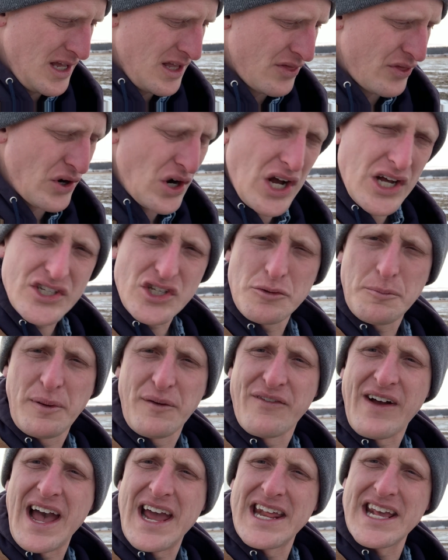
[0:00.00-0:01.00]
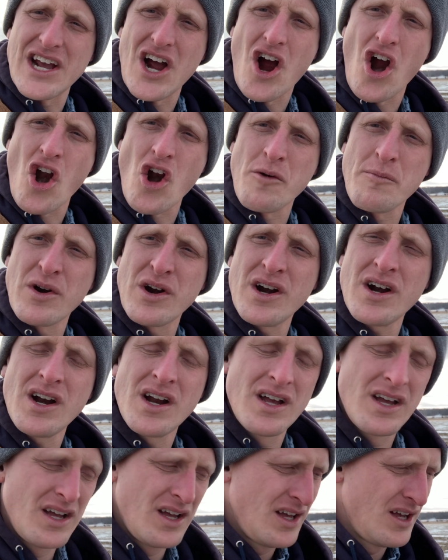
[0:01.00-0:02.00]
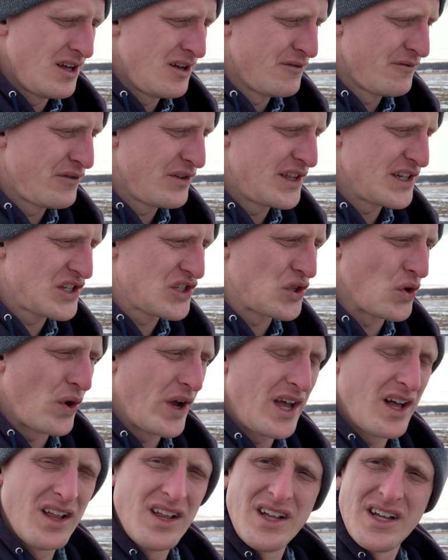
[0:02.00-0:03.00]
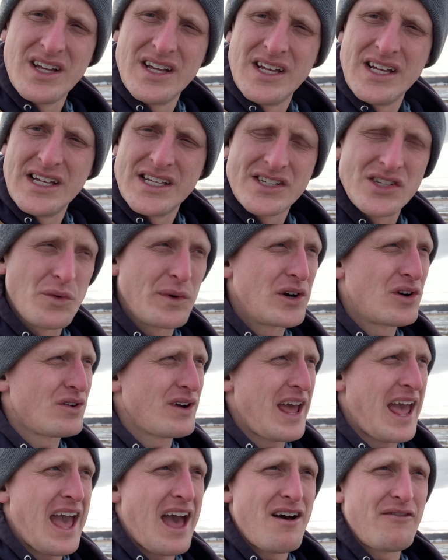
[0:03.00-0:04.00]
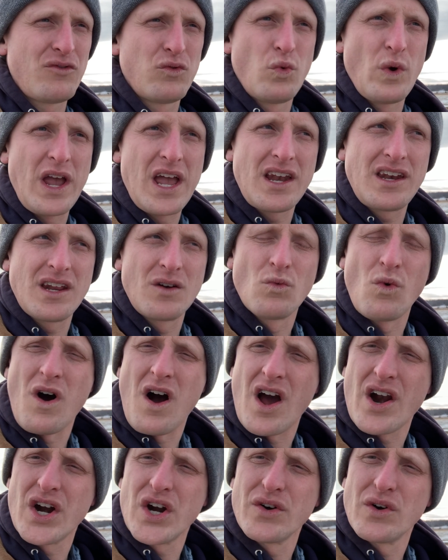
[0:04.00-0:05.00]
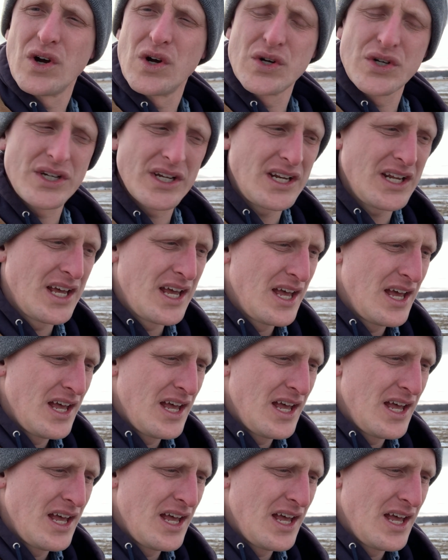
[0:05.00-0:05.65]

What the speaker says: They're also providing armor for the soil, so we don't have wind and water erosion,